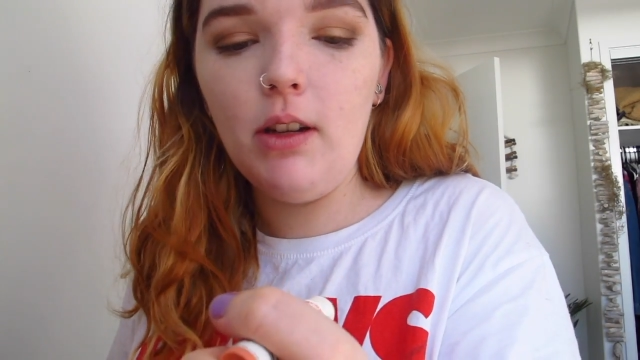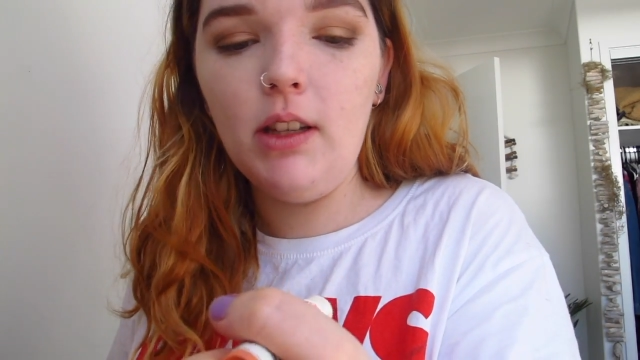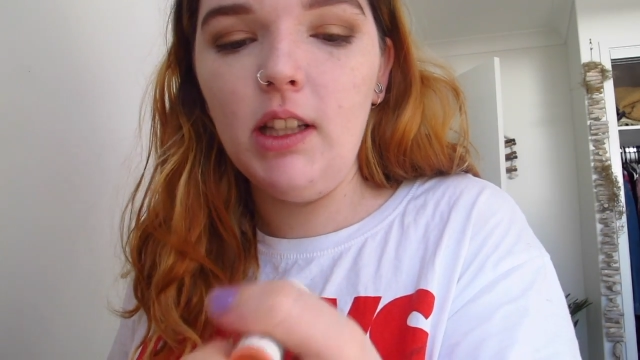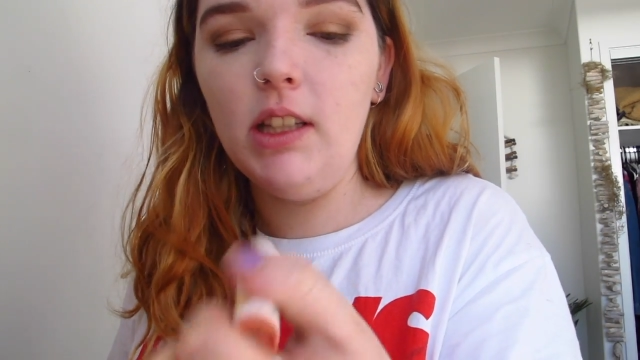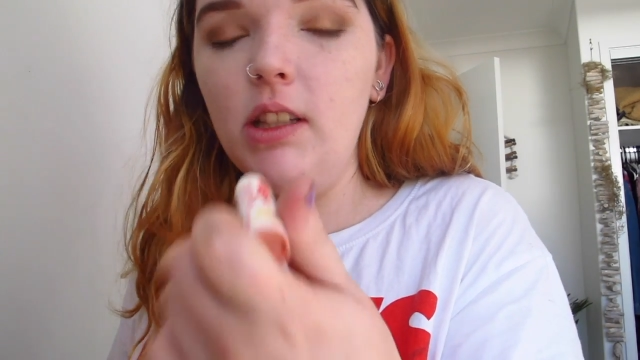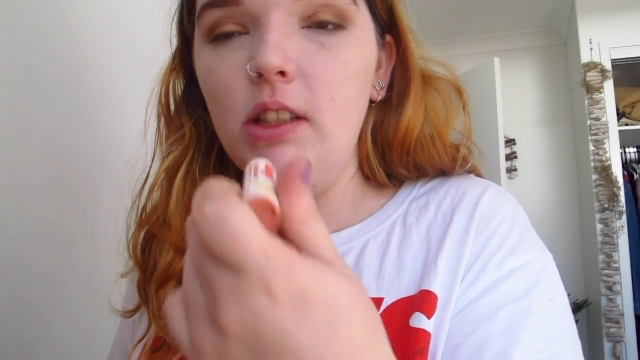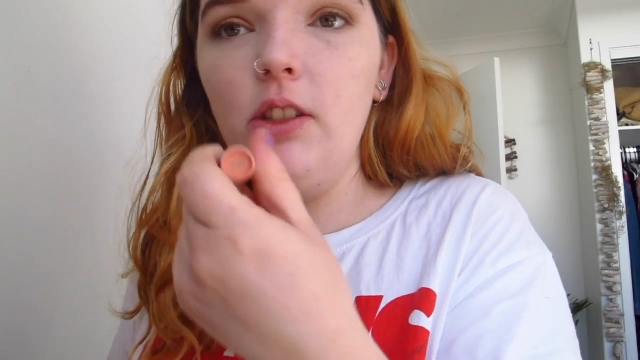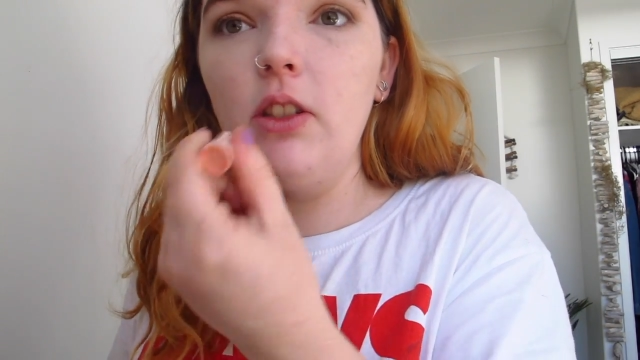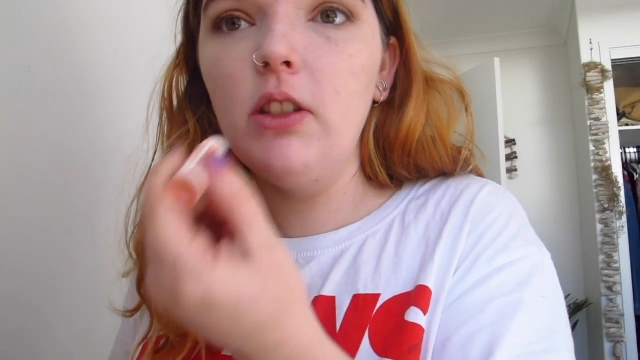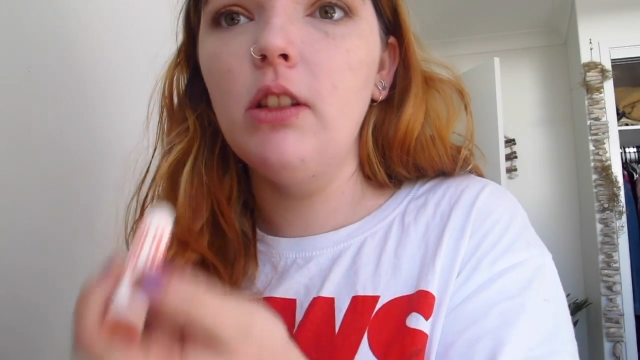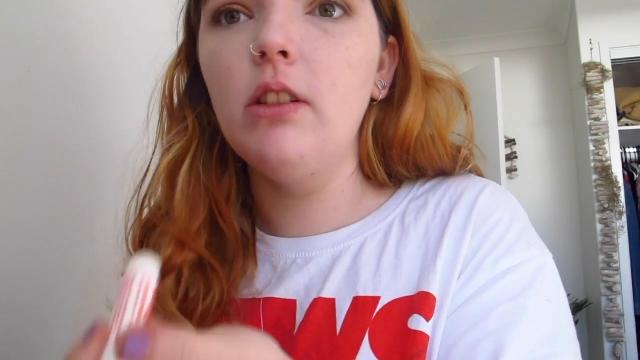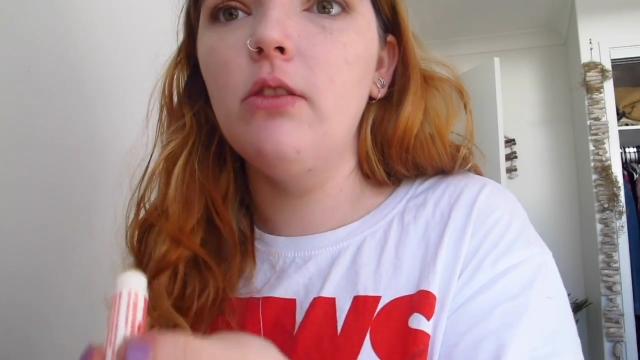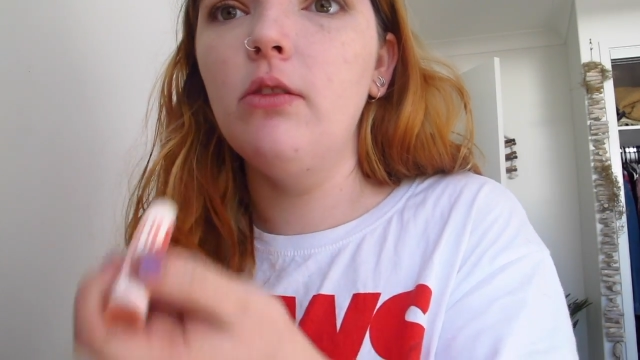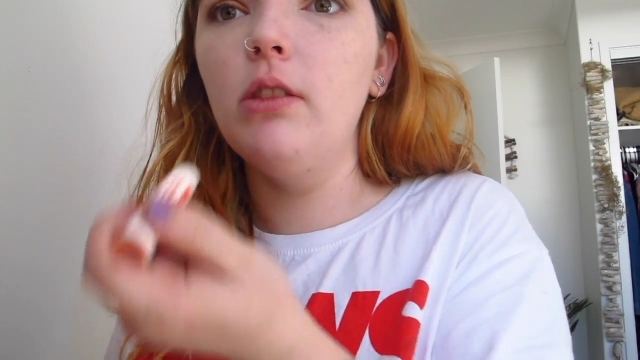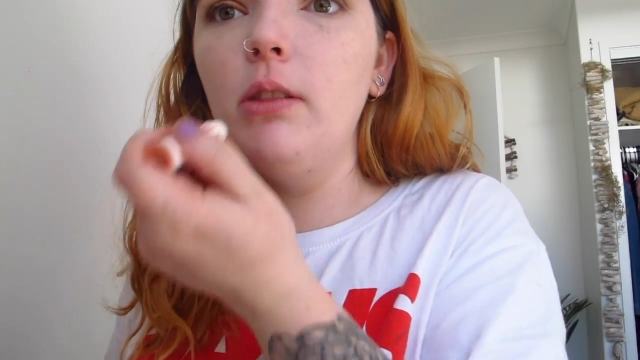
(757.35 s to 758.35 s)
and this is just a
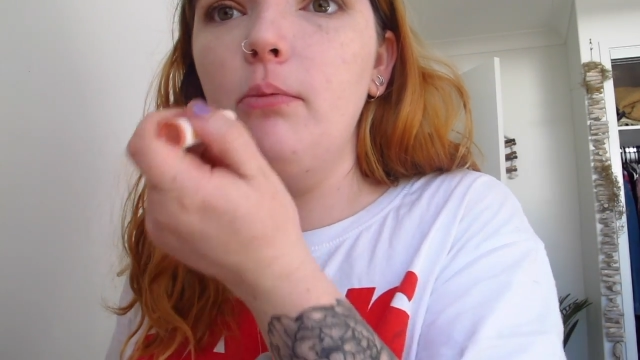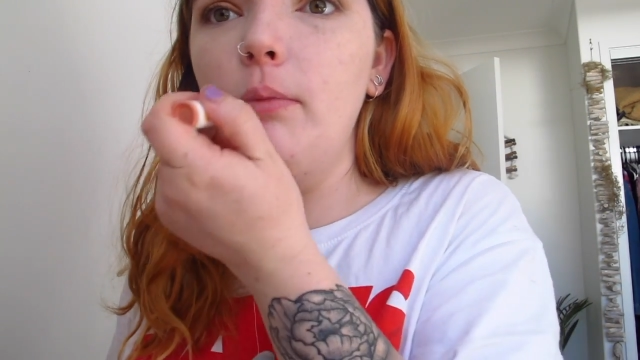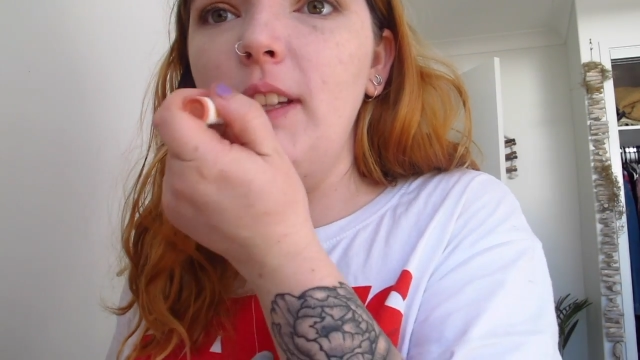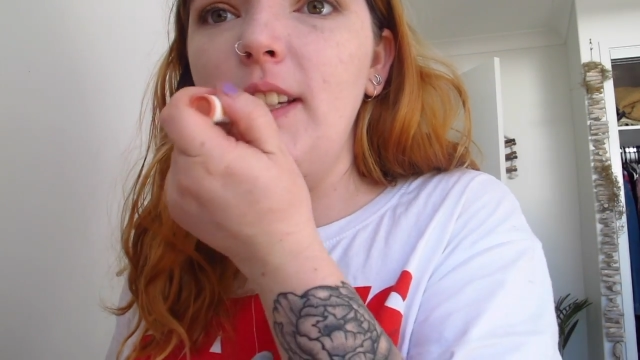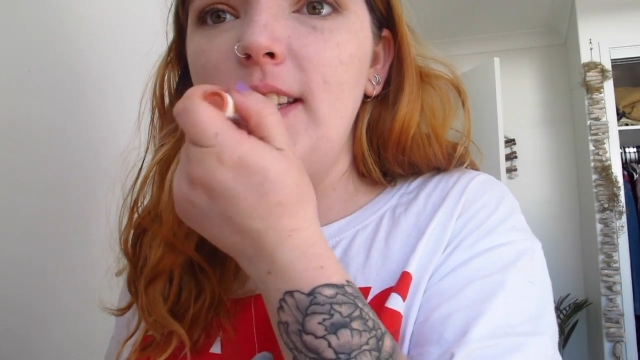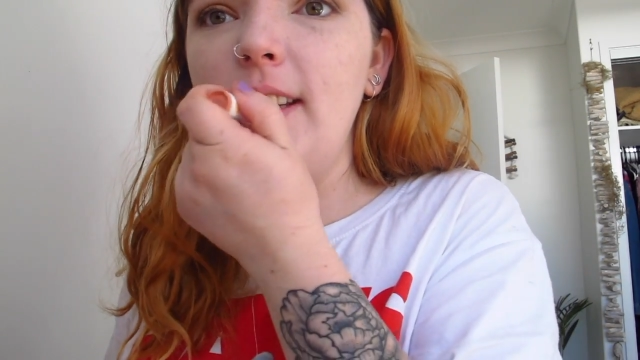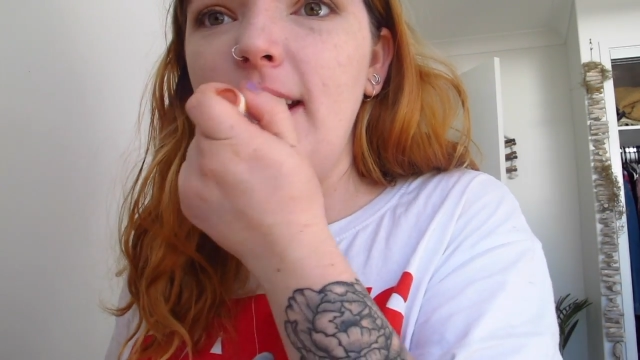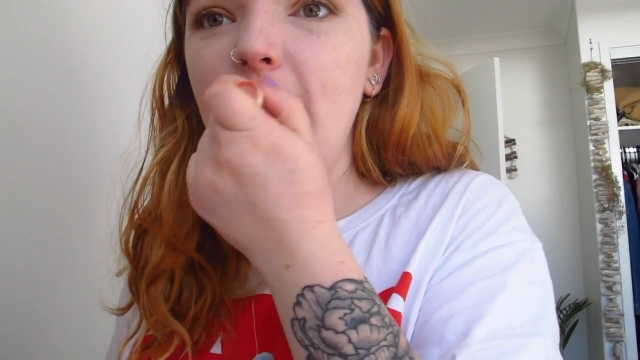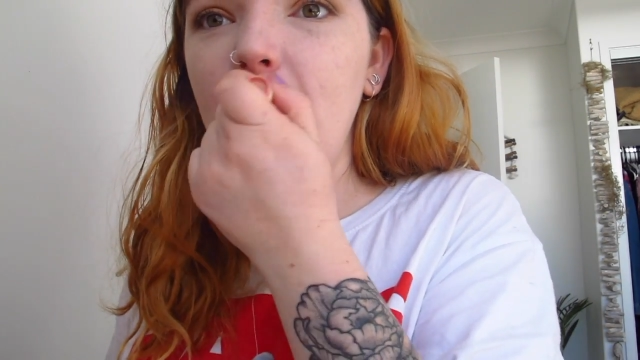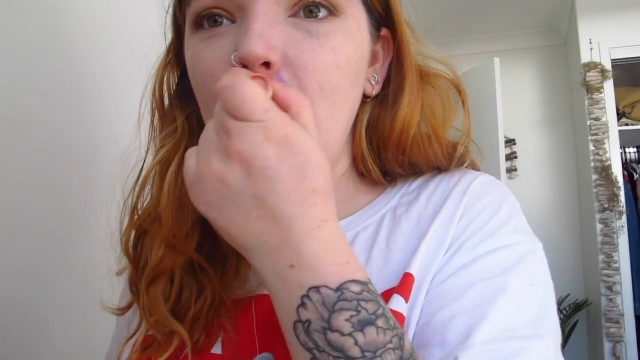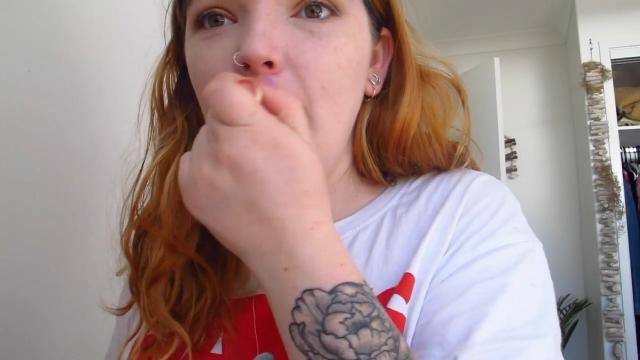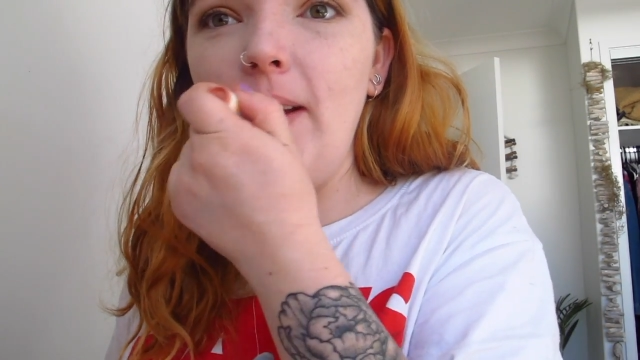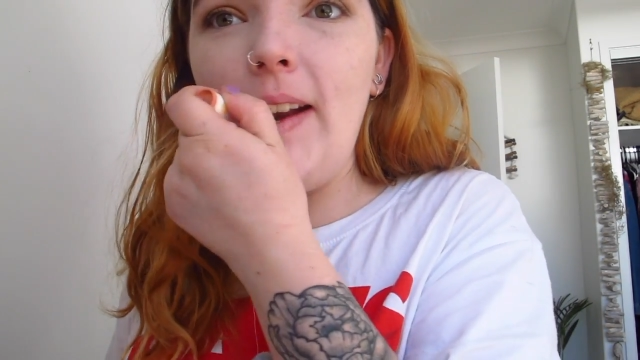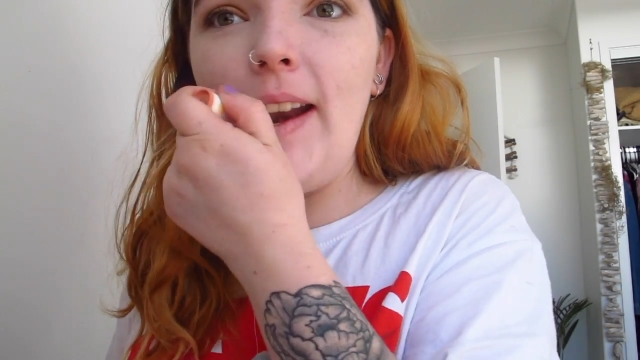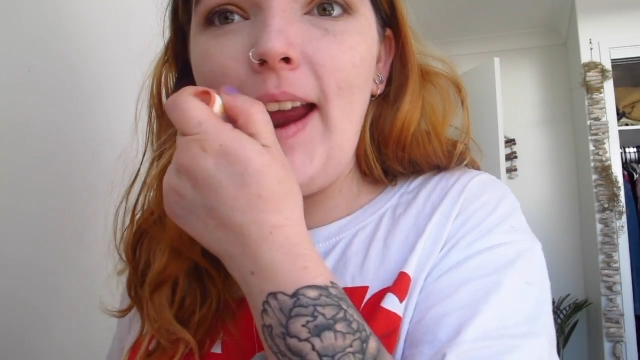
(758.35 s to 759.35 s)
little Blistex
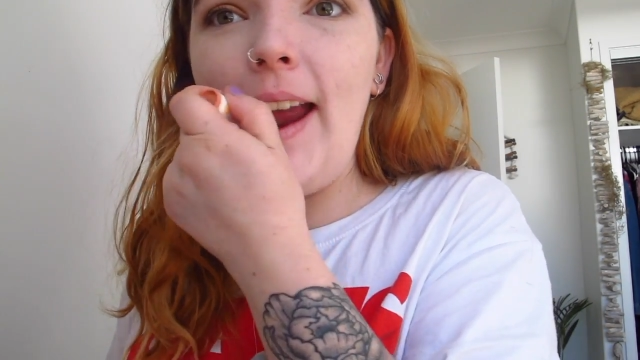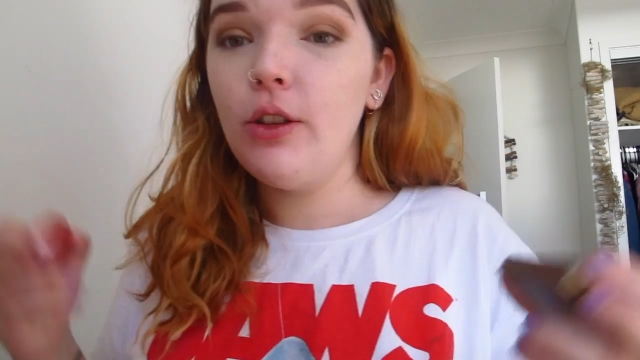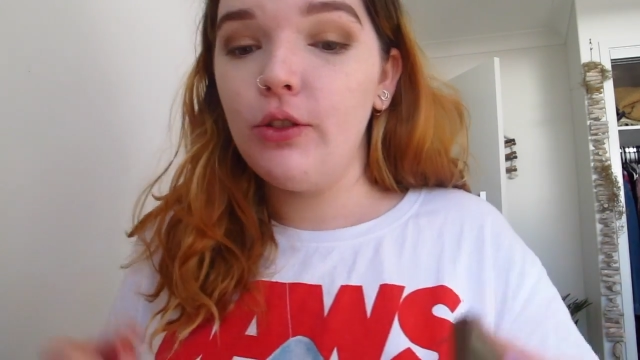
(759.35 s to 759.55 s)
one.